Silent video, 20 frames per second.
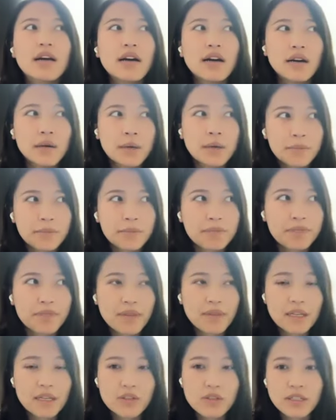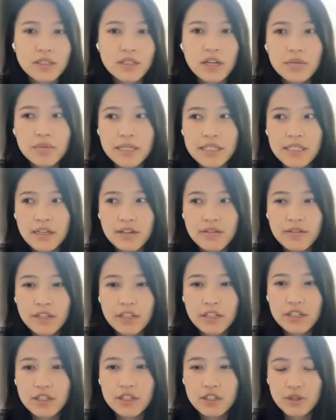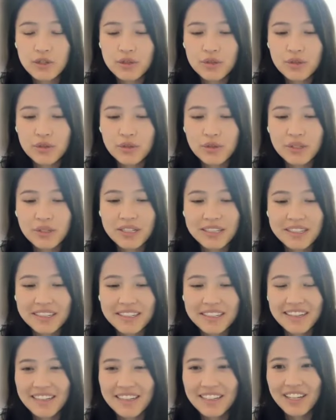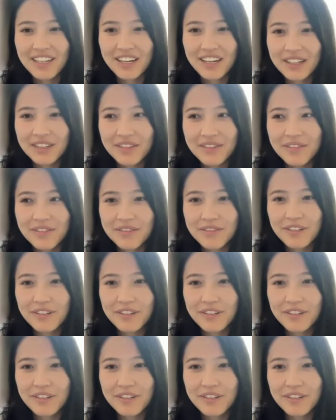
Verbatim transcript: Yeah. So I taught myself English through a lot of